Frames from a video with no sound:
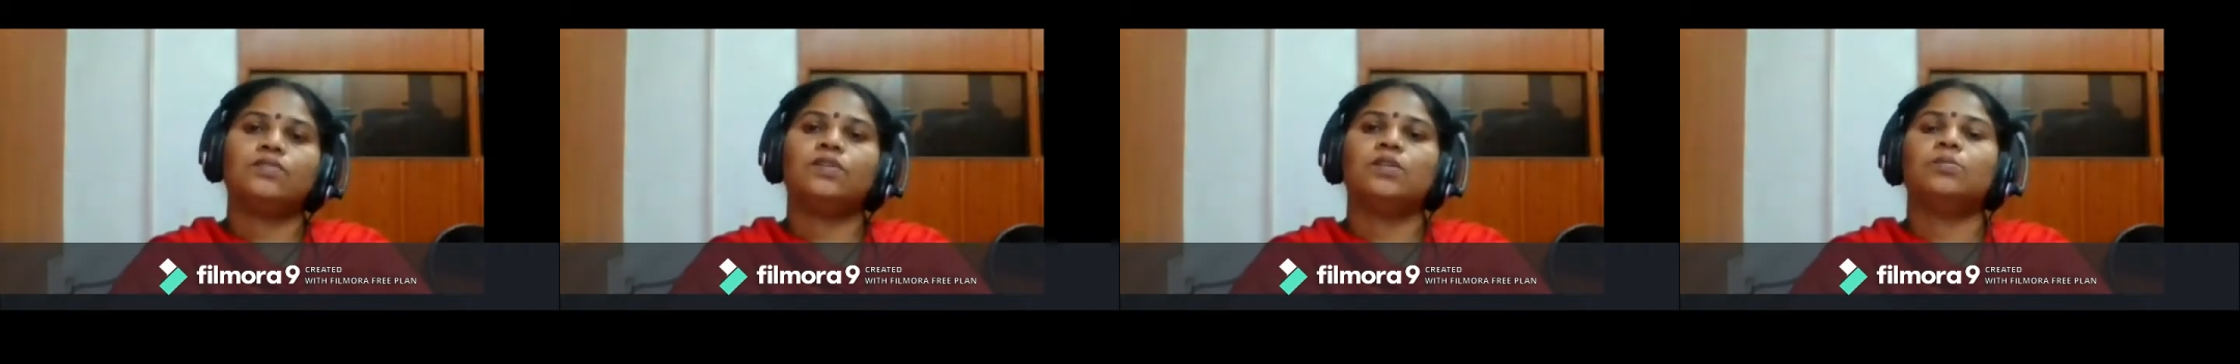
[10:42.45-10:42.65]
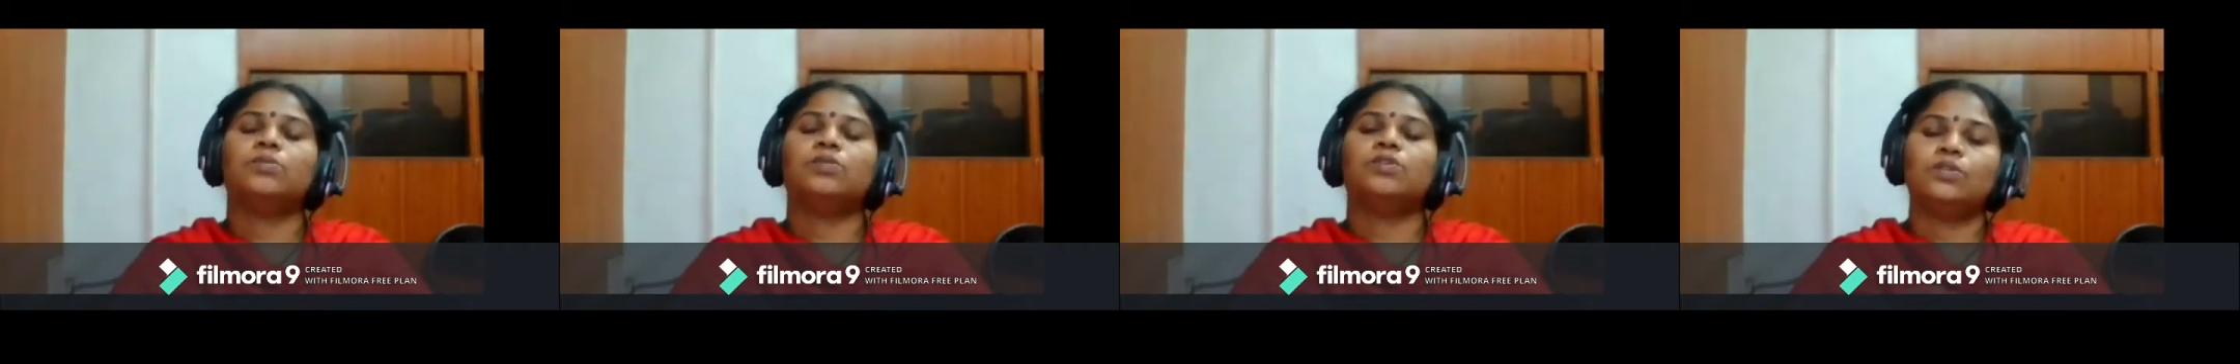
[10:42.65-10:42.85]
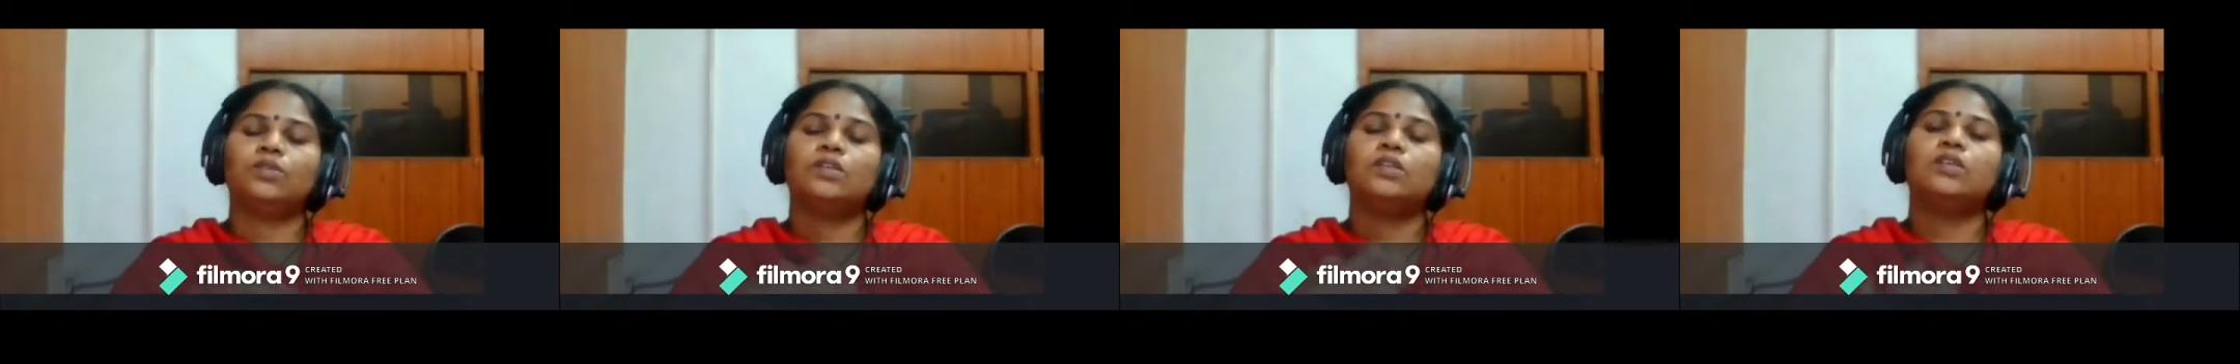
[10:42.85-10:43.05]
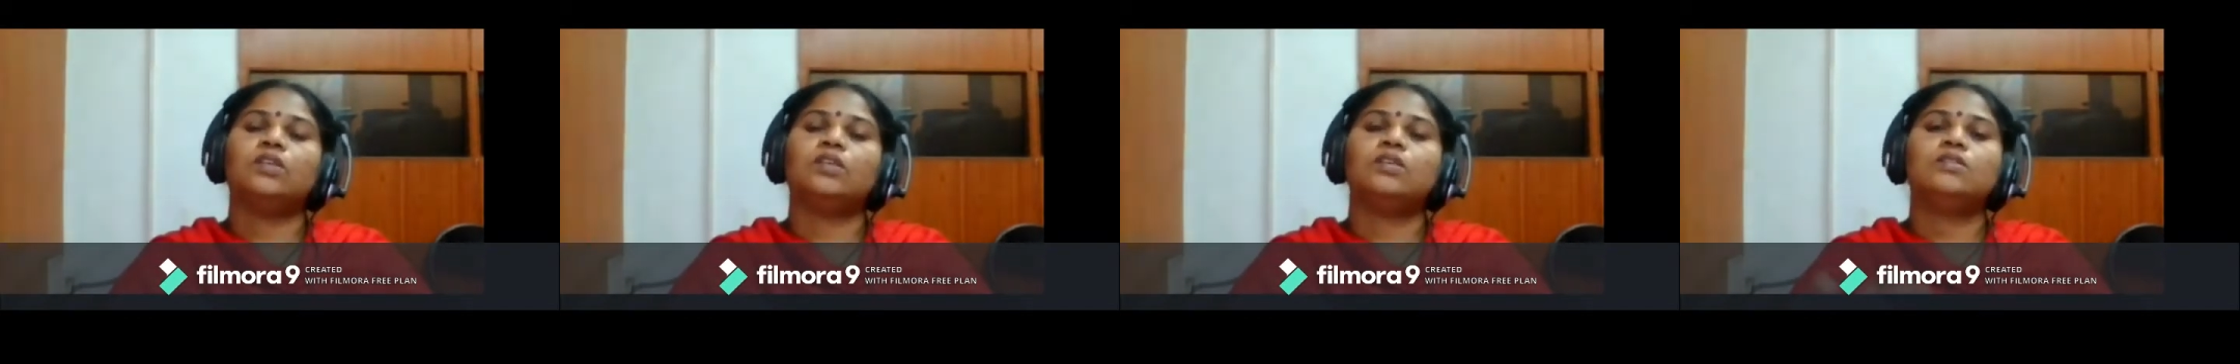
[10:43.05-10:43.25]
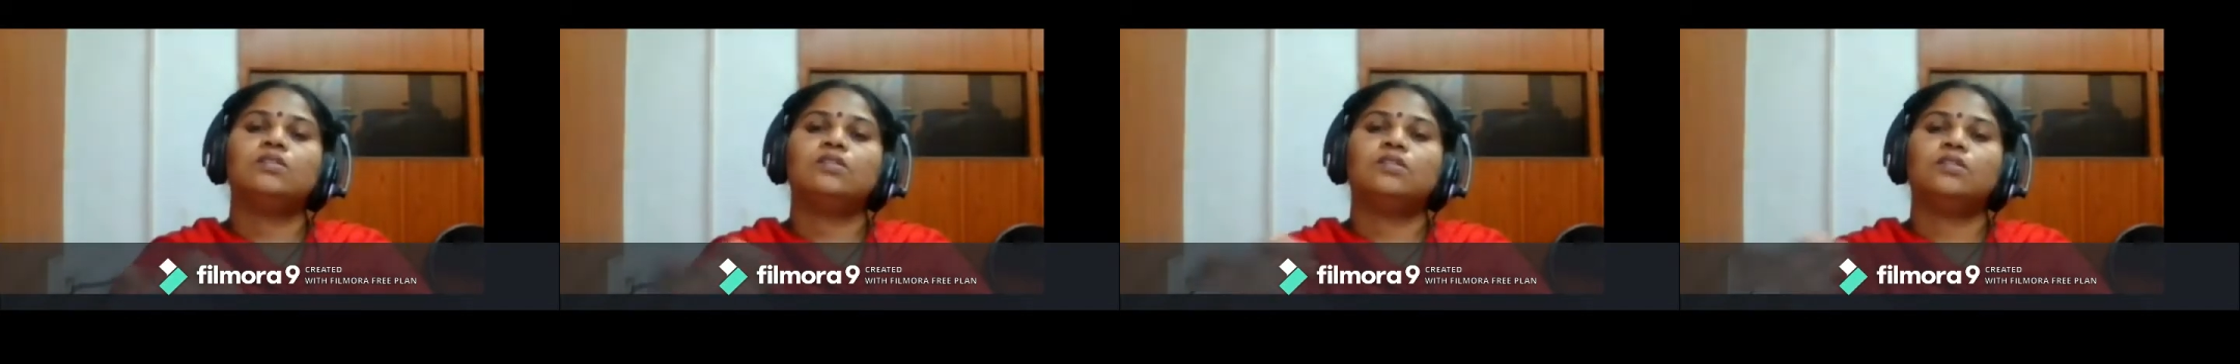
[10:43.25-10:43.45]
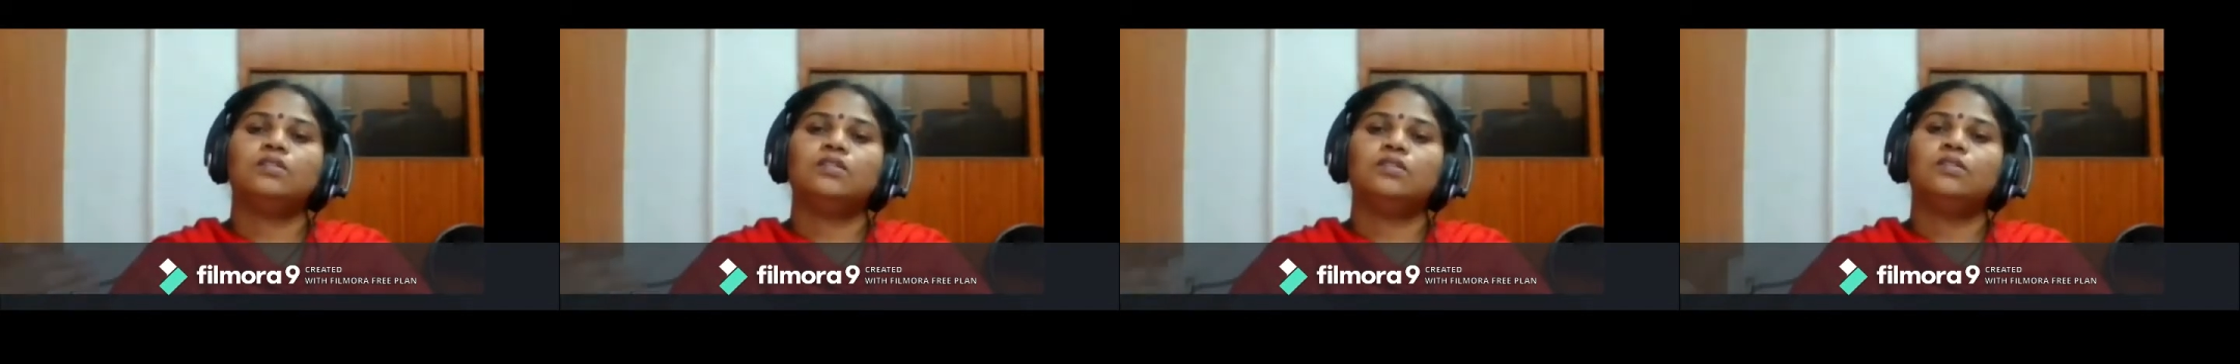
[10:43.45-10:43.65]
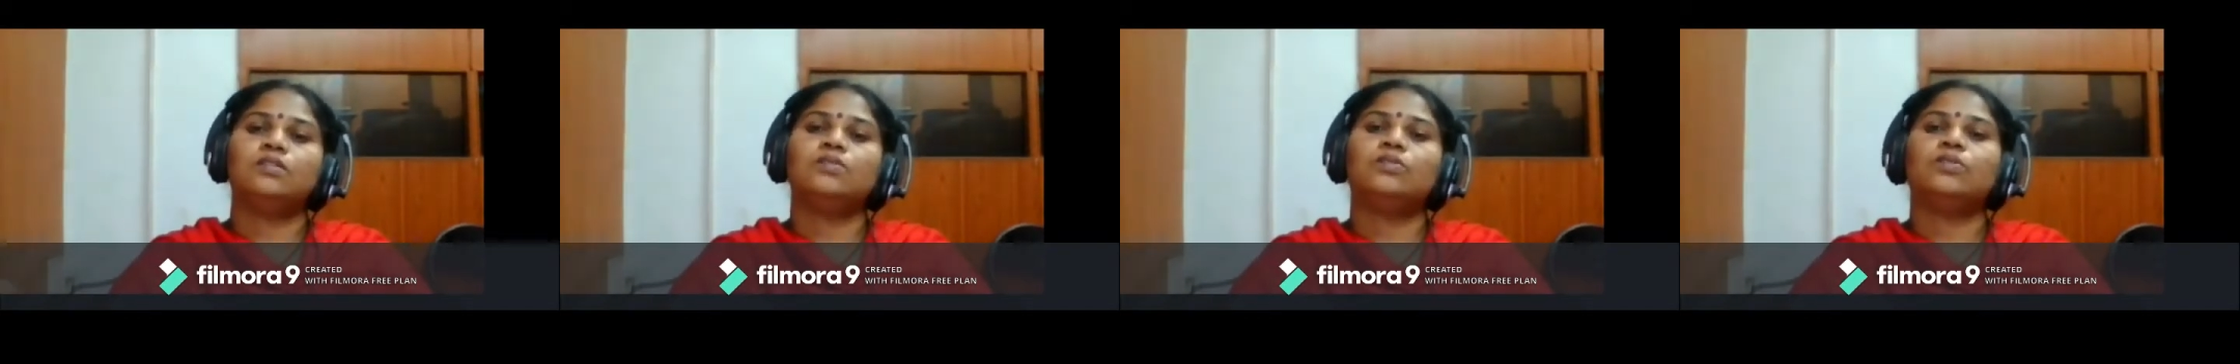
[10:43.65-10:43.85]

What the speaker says: film to increase the